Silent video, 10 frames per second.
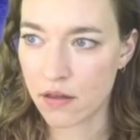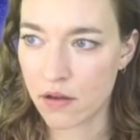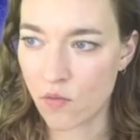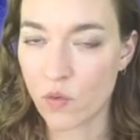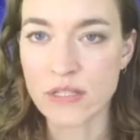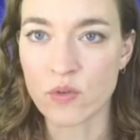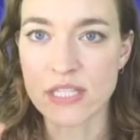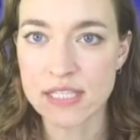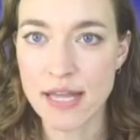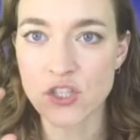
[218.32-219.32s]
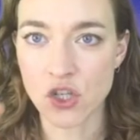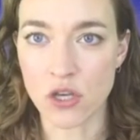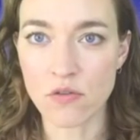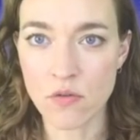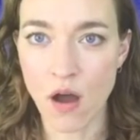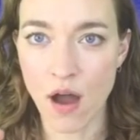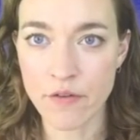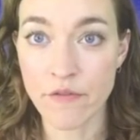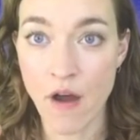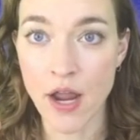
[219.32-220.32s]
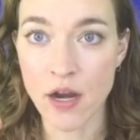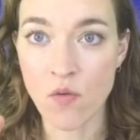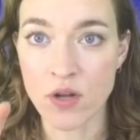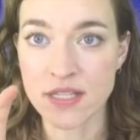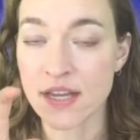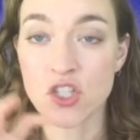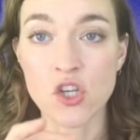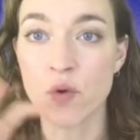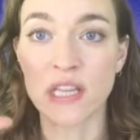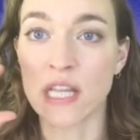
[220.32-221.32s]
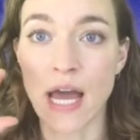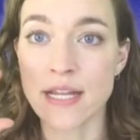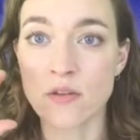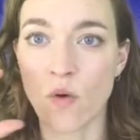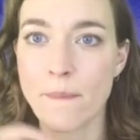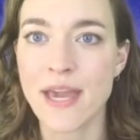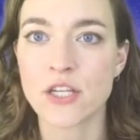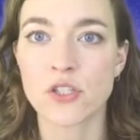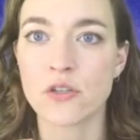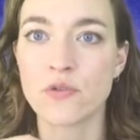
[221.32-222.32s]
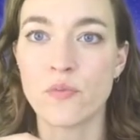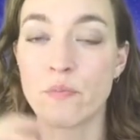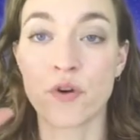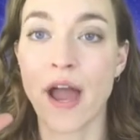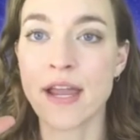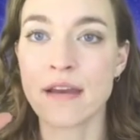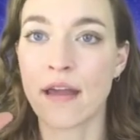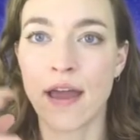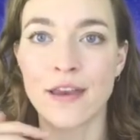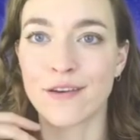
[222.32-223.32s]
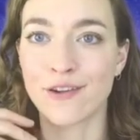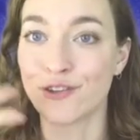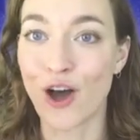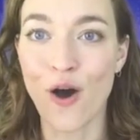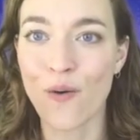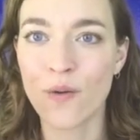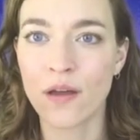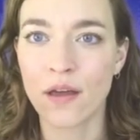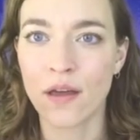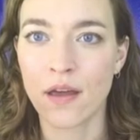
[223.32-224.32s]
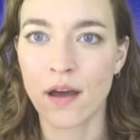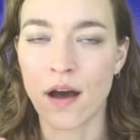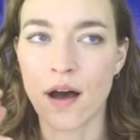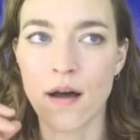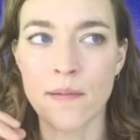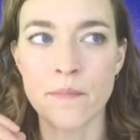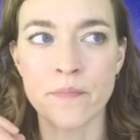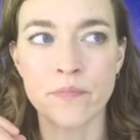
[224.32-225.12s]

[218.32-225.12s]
what sets you on fire, what sets you alight, what makes you bright and glow, and